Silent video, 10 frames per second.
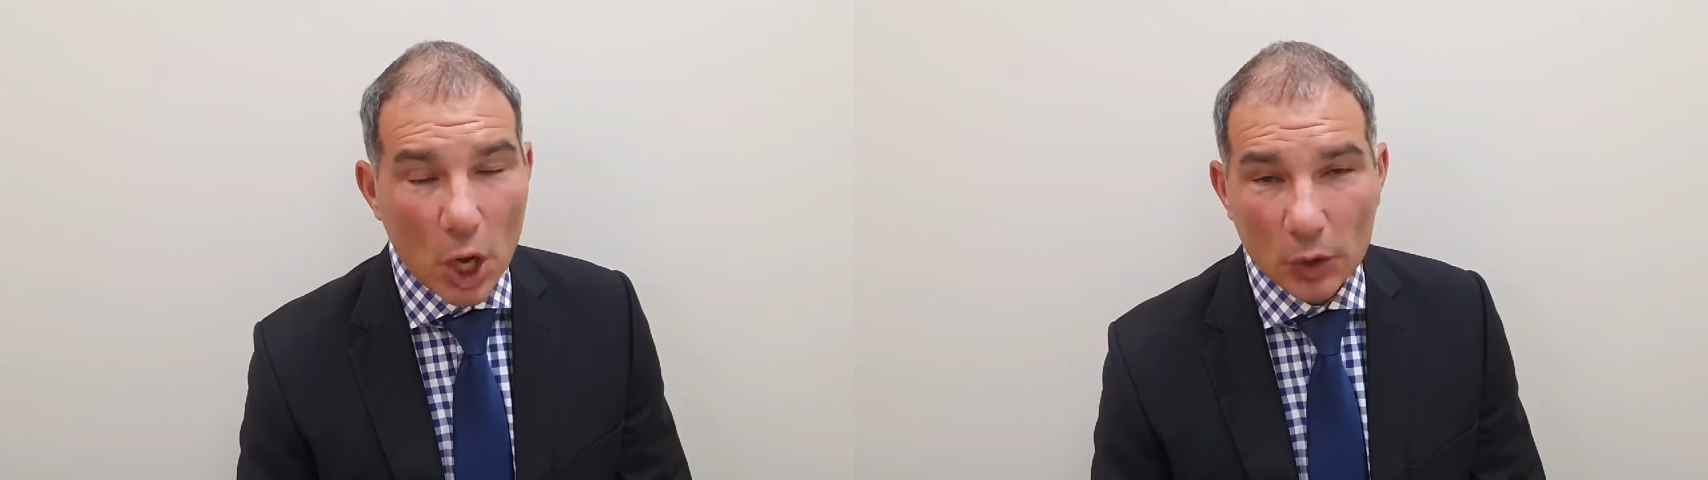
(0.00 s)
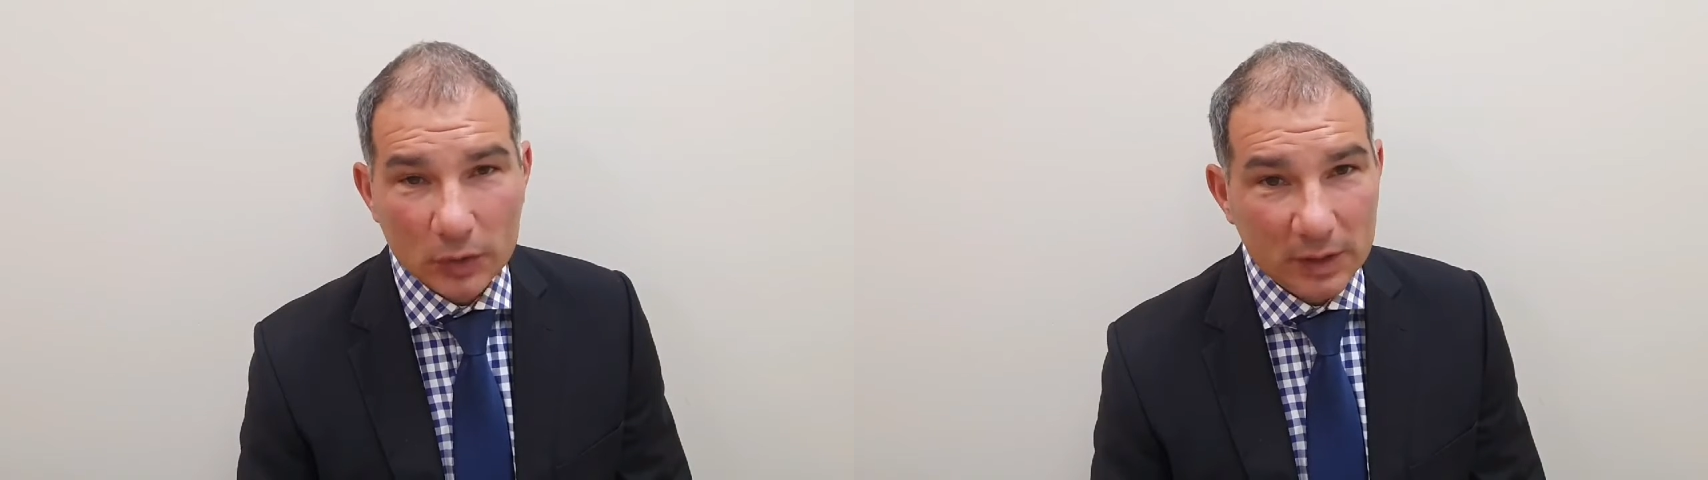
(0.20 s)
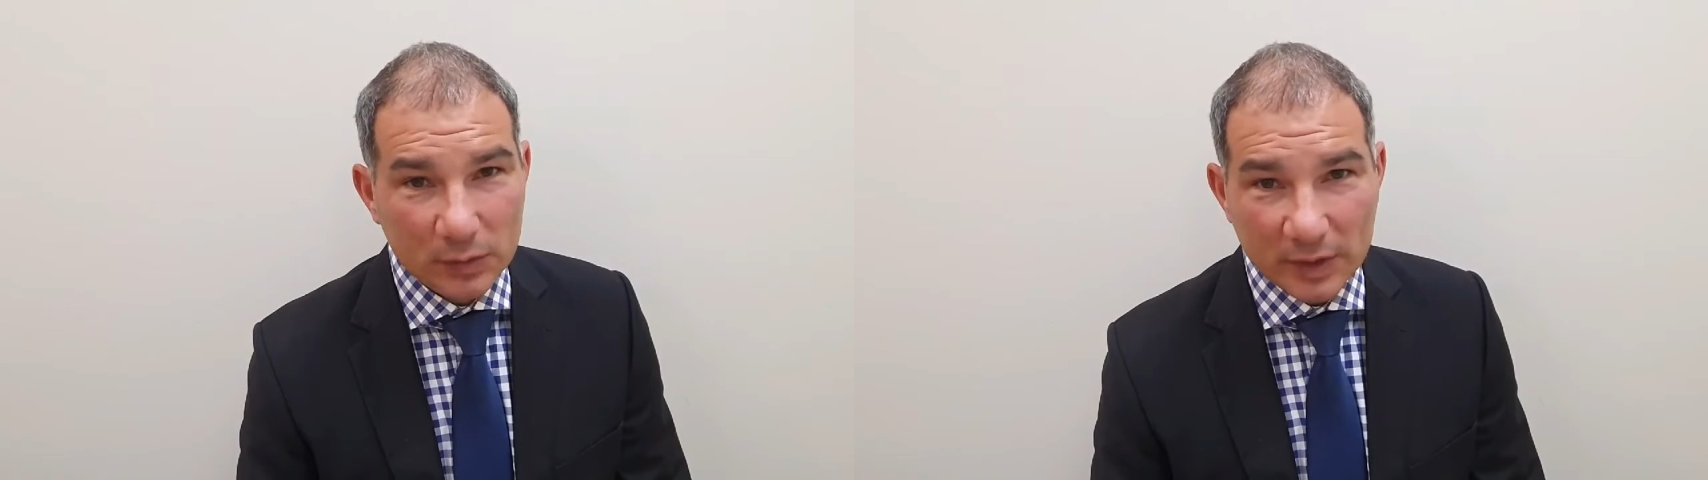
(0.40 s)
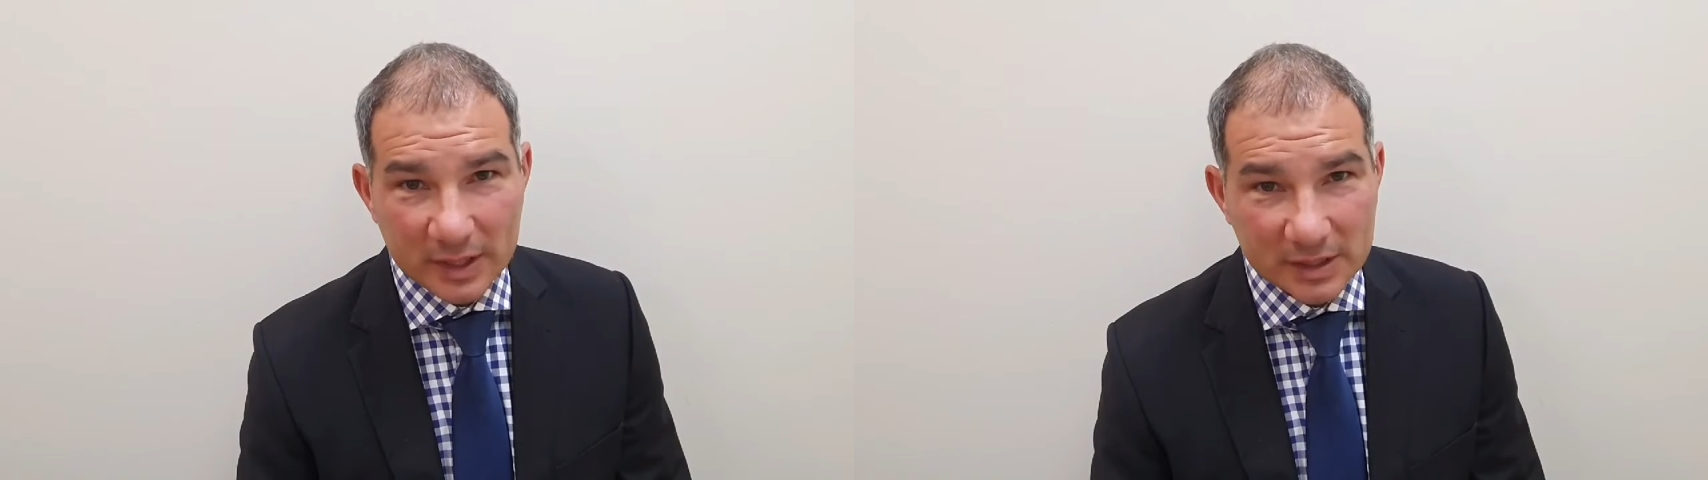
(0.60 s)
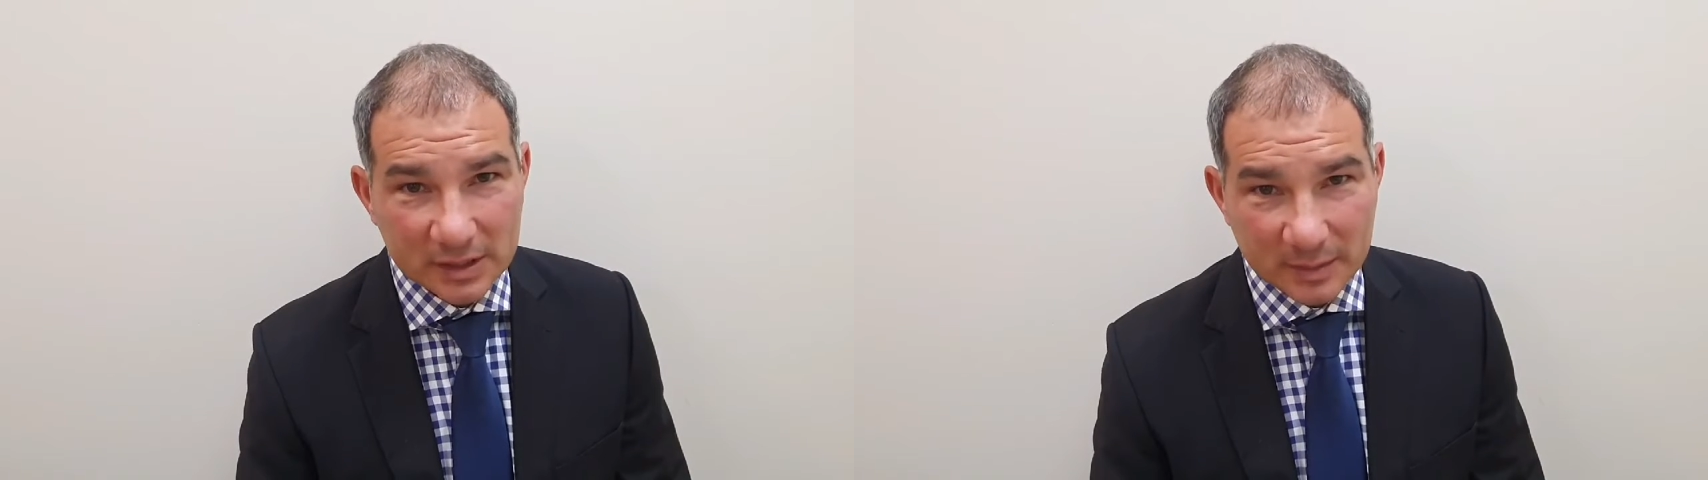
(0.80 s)
only
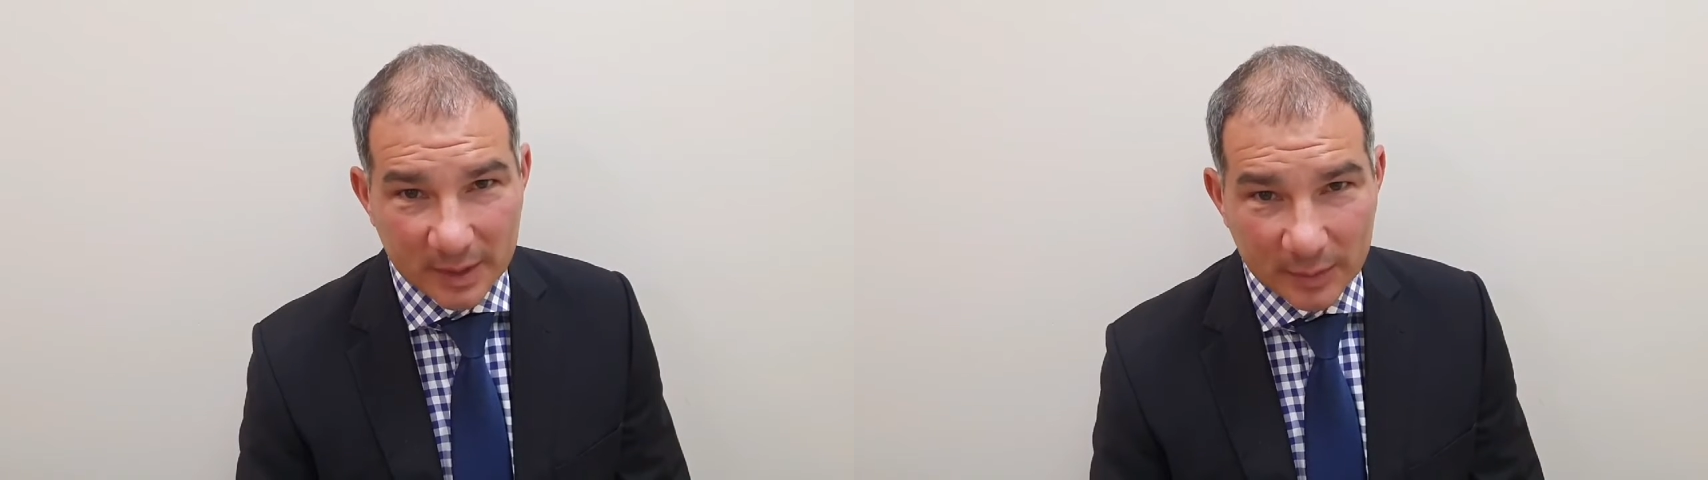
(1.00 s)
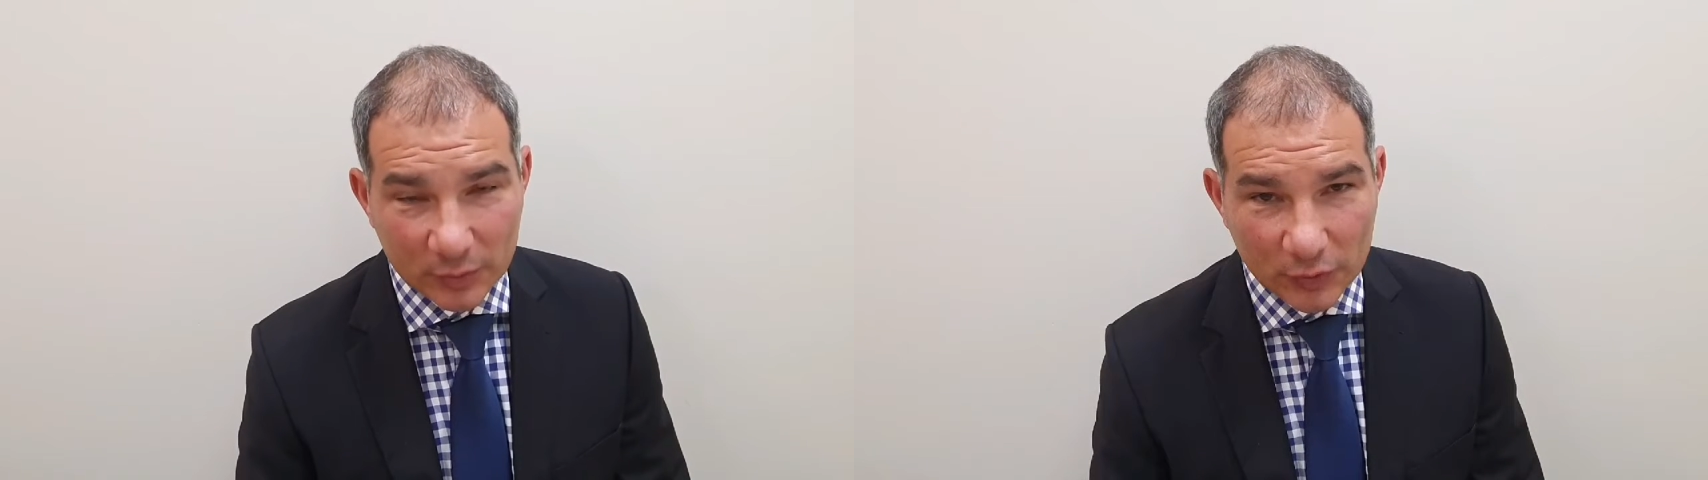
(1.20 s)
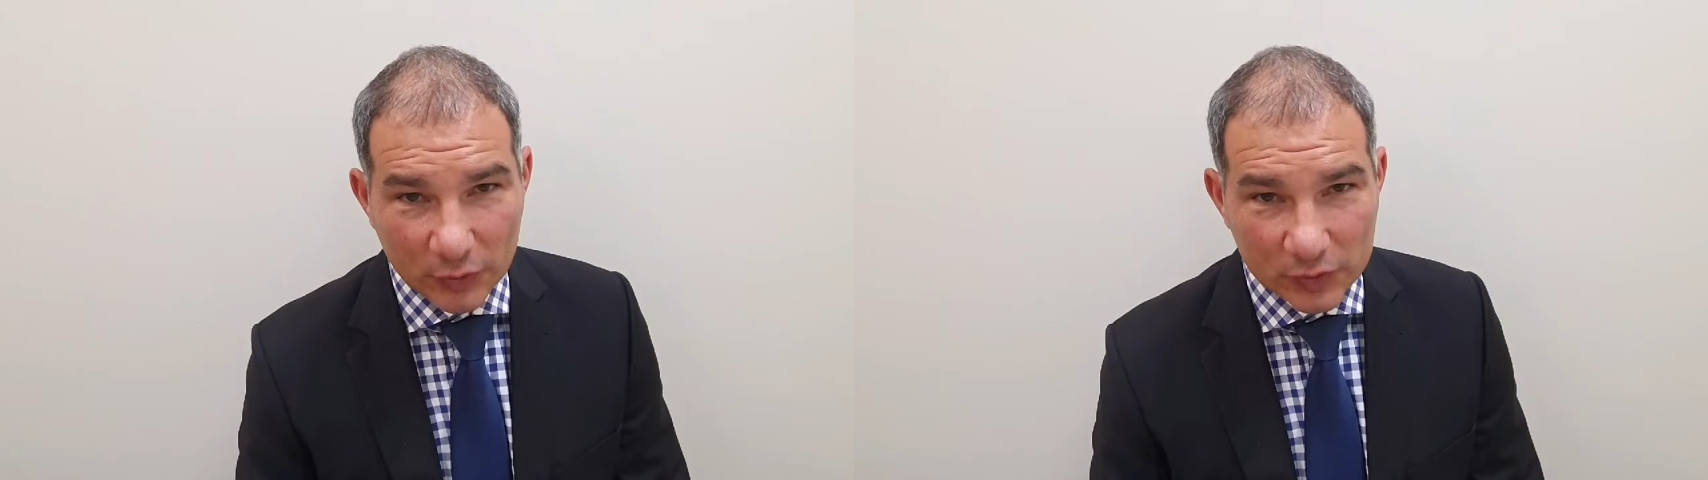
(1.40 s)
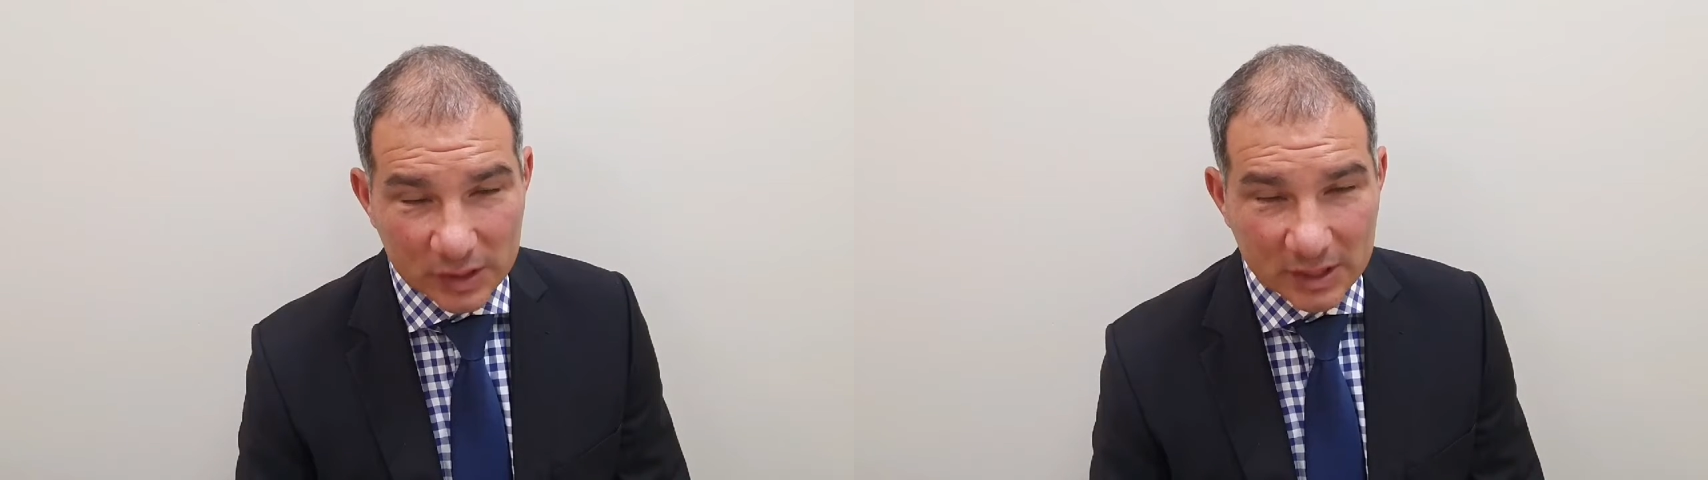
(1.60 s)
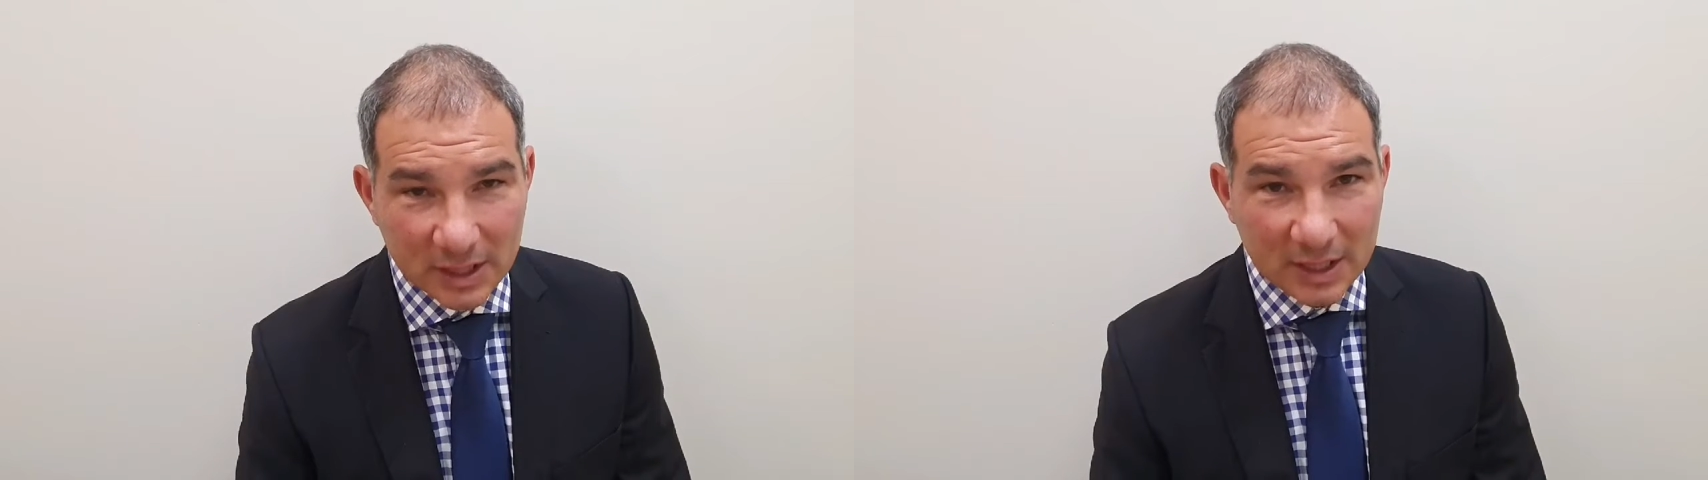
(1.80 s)
reason that people use it.